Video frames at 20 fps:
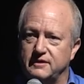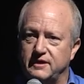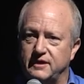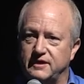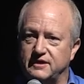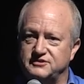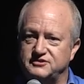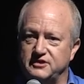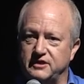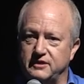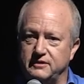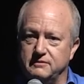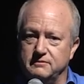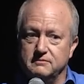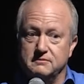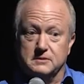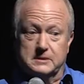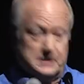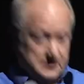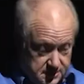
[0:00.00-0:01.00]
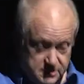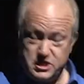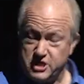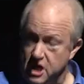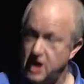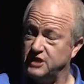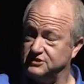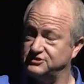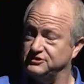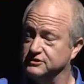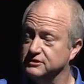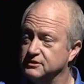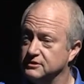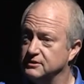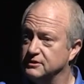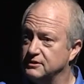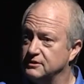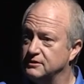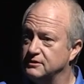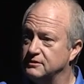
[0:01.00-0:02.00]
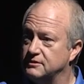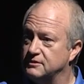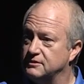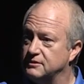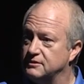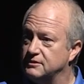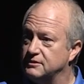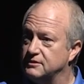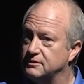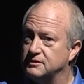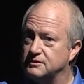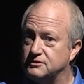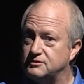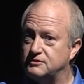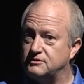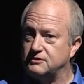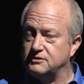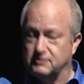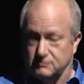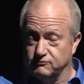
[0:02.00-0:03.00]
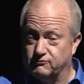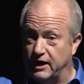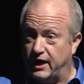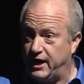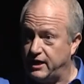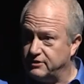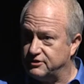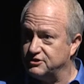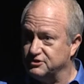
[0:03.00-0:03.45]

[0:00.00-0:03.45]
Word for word: And I said, Yes, right?